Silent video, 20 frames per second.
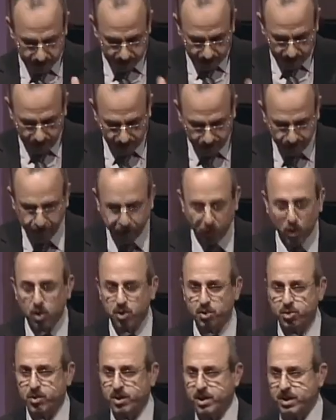
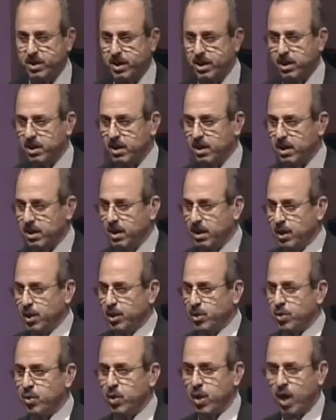Unfortunately,
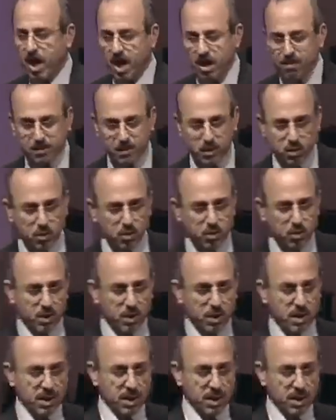you have to